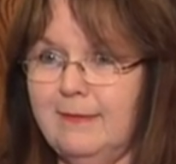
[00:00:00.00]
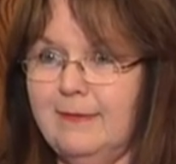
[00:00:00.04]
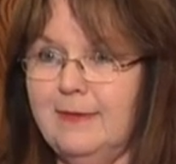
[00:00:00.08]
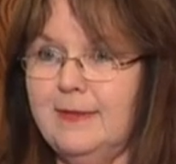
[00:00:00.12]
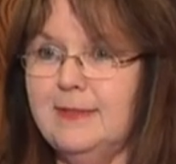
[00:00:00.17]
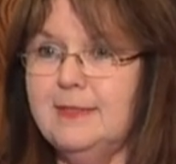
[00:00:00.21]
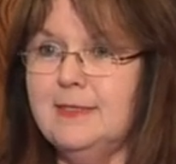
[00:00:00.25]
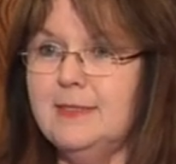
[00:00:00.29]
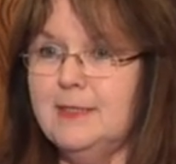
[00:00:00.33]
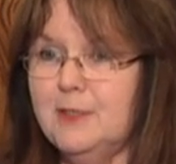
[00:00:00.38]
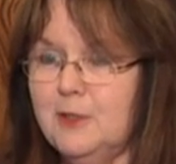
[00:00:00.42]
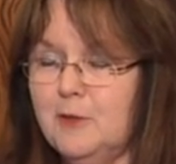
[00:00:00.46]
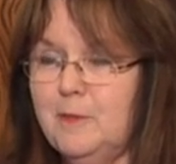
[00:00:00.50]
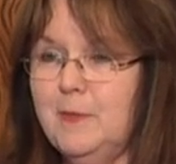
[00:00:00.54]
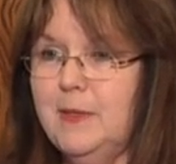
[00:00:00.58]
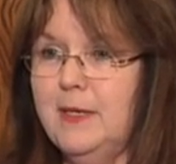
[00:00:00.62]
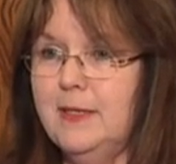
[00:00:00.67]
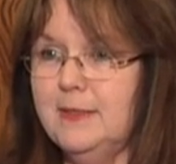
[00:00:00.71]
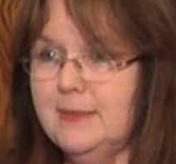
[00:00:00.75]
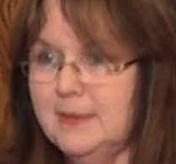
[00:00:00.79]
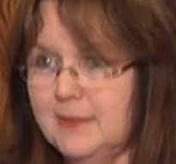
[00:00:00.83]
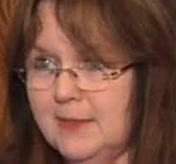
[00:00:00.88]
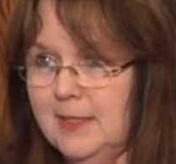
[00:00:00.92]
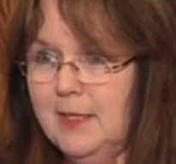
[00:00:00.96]
It still
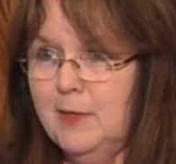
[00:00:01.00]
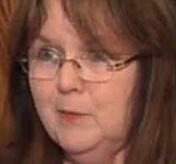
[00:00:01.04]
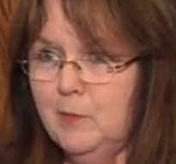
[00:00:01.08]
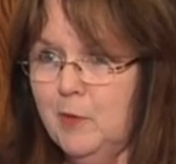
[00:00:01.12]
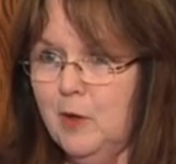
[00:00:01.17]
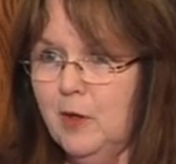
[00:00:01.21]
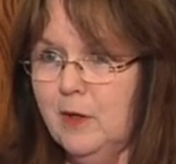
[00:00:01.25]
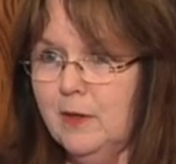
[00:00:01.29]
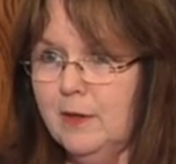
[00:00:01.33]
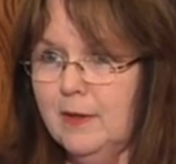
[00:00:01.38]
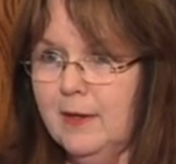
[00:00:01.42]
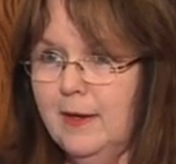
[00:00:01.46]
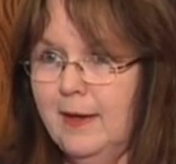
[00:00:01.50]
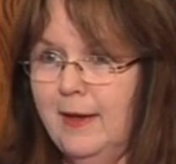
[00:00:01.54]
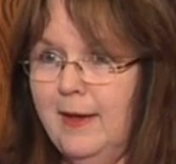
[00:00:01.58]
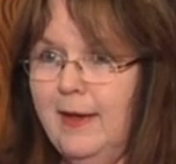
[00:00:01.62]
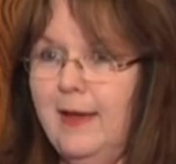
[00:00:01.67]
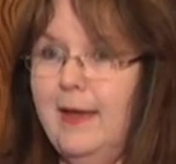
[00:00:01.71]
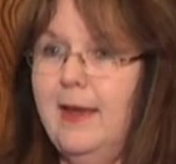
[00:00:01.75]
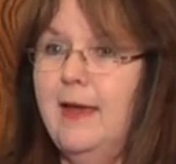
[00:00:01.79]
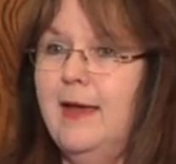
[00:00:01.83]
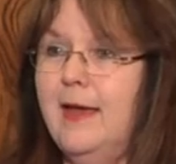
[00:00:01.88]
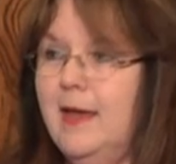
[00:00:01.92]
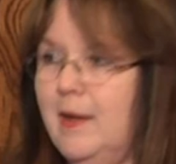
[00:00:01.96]
means teamwork,
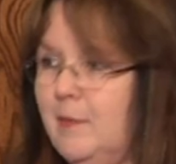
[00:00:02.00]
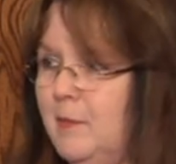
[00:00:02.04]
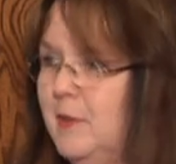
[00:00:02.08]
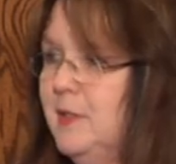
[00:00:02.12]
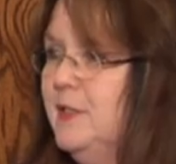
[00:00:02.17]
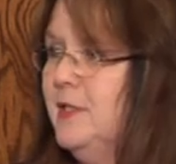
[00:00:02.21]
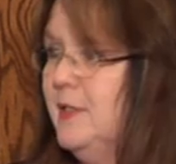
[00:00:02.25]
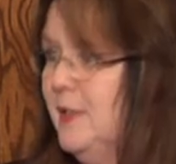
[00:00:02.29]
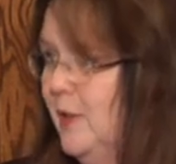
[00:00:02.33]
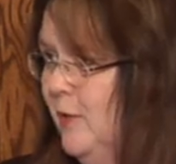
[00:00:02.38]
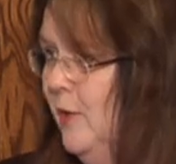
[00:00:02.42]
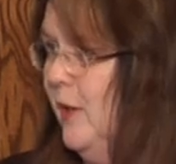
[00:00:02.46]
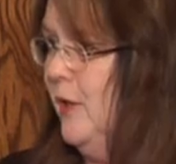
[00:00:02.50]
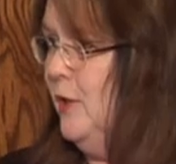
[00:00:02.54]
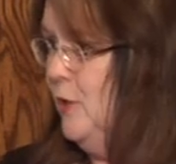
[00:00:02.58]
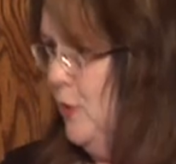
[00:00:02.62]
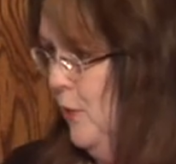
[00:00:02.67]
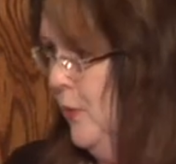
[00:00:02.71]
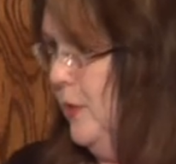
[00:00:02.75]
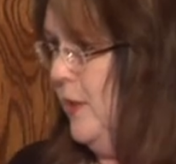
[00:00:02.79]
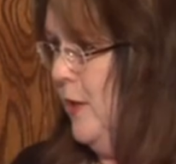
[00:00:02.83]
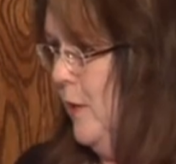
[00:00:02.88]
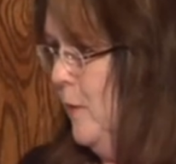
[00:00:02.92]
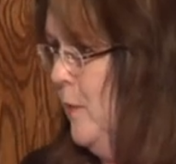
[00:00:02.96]
and we still aren't
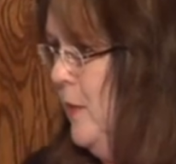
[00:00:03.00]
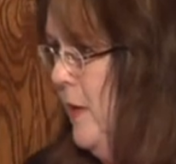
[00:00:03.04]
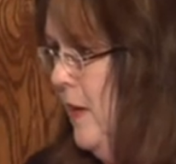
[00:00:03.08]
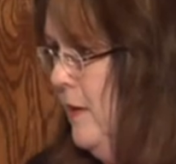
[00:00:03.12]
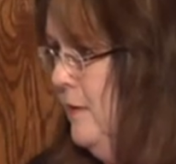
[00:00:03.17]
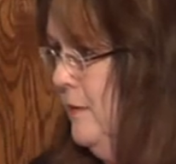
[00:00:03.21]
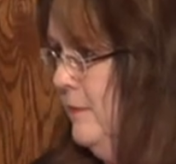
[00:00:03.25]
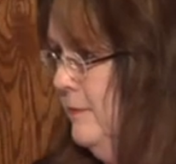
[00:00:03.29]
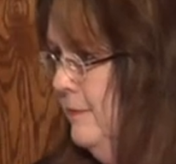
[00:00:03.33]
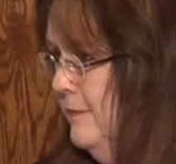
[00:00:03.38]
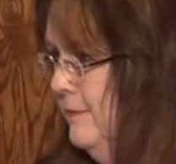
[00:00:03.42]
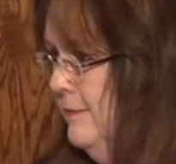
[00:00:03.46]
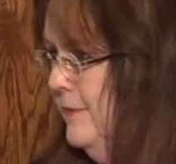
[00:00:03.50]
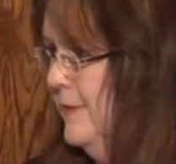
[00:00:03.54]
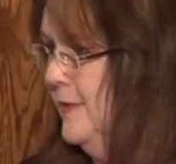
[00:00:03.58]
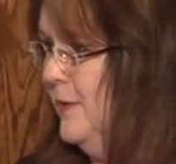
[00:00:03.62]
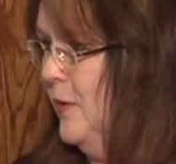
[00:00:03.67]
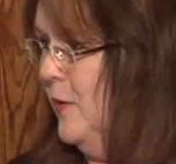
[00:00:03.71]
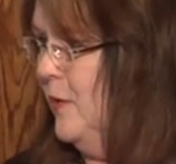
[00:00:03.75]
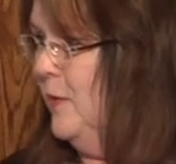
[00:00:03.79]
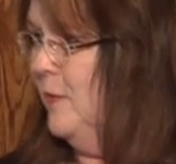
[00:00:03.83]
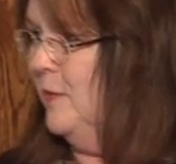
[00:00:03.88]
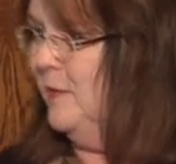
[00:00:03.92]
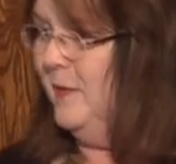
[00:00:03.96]
doing it well.
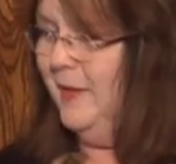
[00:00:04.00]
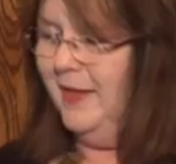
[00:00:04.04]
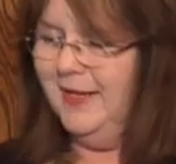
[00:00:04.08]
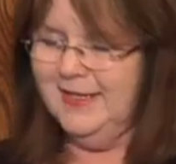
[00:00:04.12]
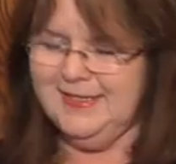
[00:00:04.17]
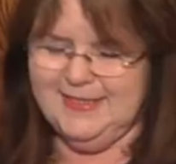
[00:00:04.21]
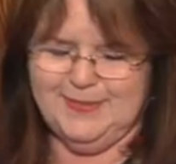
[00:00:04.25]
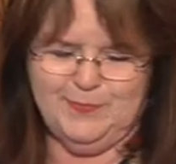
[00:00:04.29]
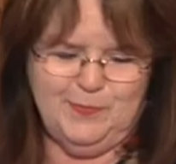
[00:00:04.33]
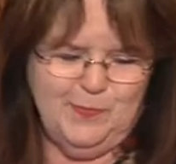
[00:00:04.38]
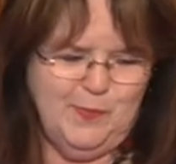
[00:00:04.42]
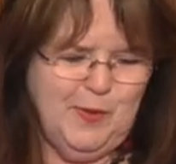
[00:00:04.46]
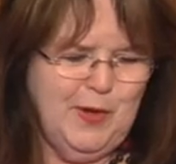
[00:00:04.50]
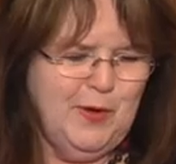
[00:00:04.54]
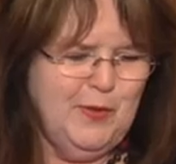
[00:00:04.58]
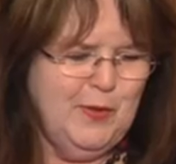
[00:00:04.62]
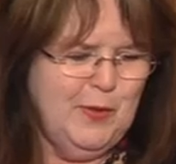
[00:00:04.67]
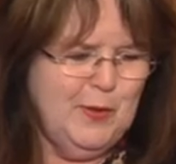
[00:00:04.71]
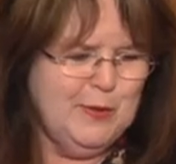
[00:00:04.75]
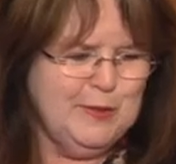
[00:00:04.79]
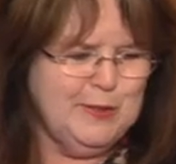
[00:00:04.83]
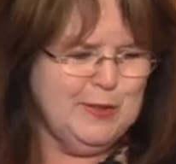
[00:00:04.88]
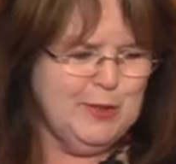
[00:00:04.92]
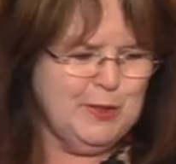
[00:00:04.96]
So it's one of
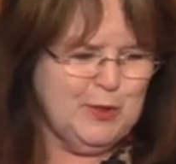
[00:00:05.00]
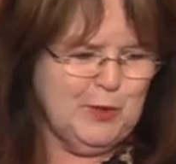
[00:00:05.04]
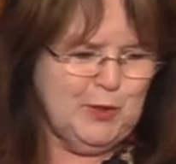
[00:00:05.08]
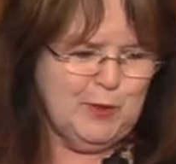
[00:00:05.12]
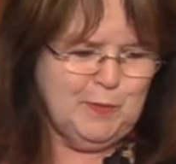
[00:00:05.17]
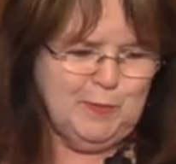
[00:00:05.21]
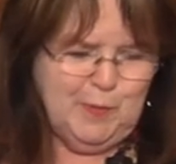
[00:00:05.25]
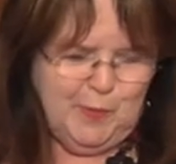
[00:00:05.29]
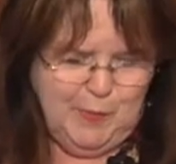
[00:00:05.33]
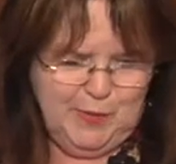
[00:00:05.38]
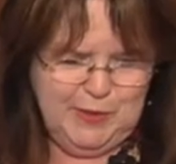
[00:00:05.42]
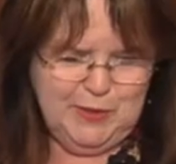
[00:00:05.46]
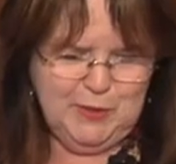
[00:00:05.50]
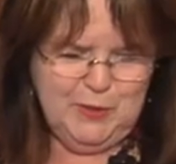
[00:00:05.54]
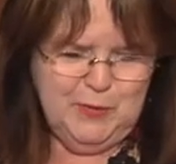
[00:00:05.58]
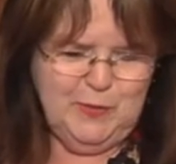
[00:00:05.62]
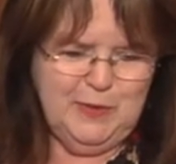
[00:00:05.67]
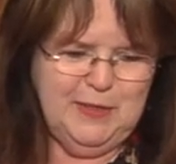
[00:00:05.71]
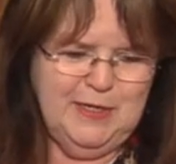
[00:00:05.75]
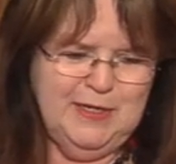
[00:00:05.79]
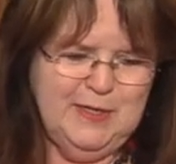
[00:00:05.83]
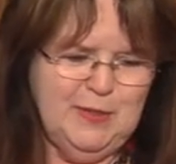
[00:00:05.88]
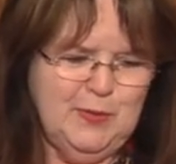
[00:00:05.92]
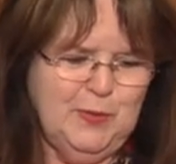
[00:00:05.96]
those issues. But we do
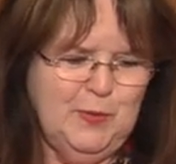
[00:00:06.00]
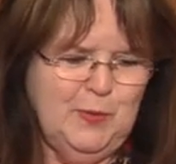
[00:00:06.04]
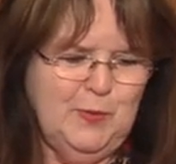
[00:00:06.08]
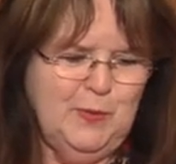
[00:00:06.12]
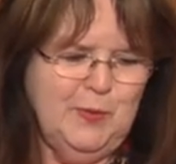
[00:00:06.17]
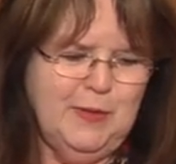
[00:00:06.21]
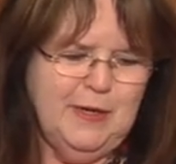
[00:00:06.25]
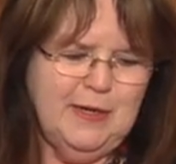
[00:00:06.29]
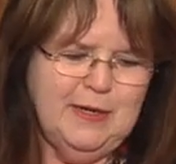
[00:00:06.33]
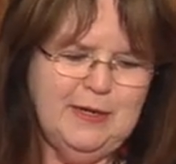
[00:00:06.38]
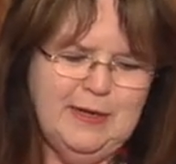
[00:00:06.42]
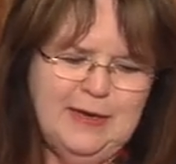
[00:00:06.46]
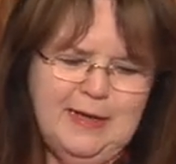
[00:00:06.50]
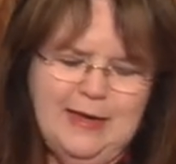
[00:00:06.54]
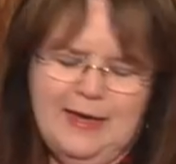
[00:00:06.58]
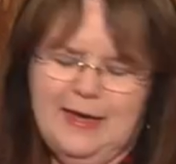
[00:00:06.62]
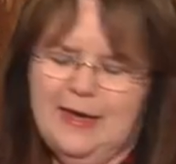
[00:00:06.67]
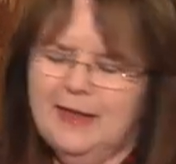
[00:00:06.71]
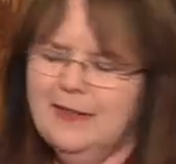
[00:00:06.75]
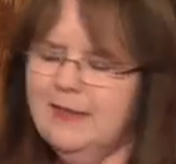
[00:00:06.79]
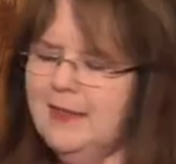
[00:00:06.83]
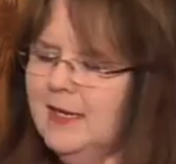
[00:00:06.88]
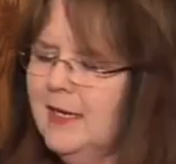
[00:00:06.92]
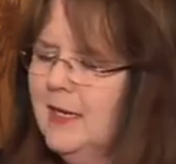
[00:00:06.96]
need to
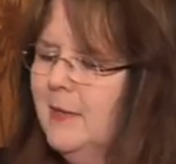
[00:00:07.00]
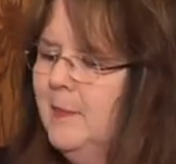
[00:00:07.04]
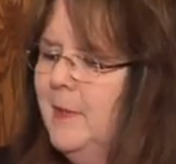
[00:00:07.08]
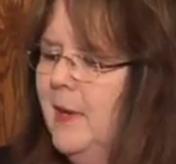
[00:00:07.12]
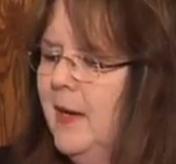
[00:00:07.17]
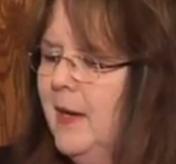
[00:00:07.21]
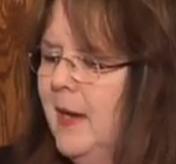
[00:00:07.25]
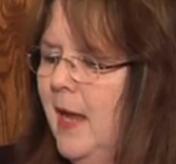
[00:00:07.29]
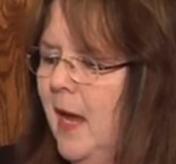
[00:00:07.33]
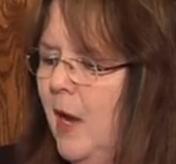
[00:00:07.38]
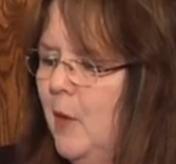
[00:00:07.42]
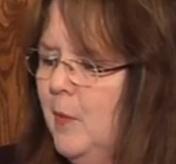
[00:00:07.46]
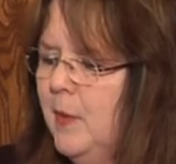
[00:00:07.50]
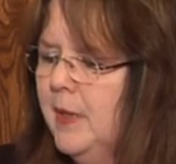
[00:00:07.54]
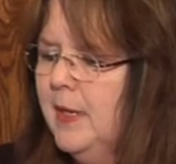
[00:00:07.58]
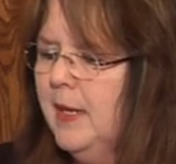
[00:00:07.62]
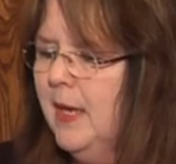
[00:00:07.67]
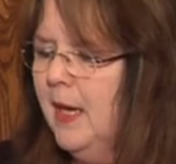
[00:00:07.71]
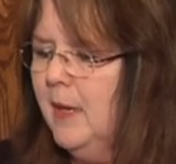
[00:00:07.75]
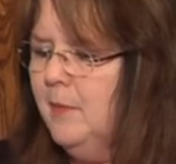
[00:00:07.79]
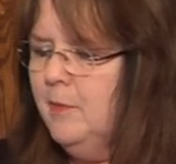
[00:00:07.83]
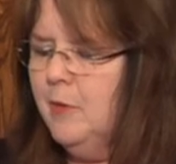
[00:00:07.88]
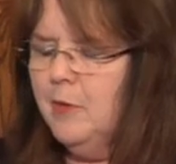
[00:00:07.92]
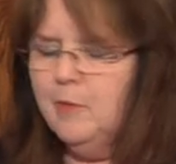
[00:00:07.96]
think about how we
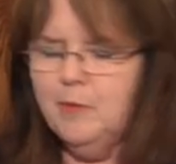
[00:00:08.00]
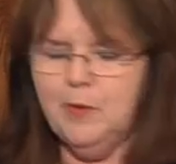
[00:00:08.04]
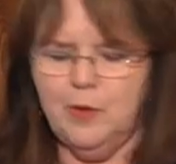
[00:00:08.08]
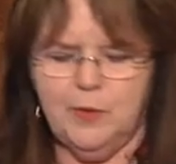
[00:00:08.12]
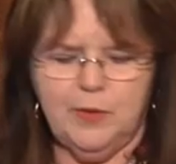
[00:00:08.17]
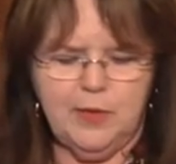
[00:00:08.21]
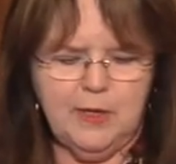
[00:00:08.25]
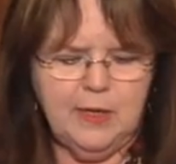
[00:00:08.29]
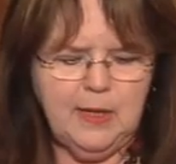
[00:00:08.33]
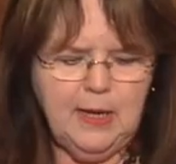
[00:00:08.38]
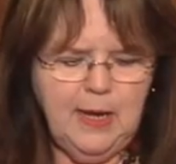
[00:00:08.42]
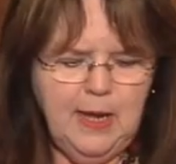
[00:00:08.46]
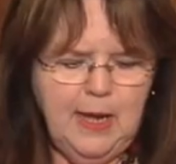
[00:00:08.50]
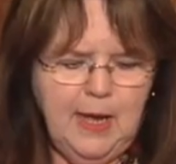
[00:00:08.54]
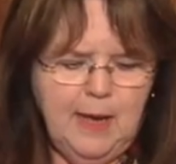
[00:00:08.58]
can promote it.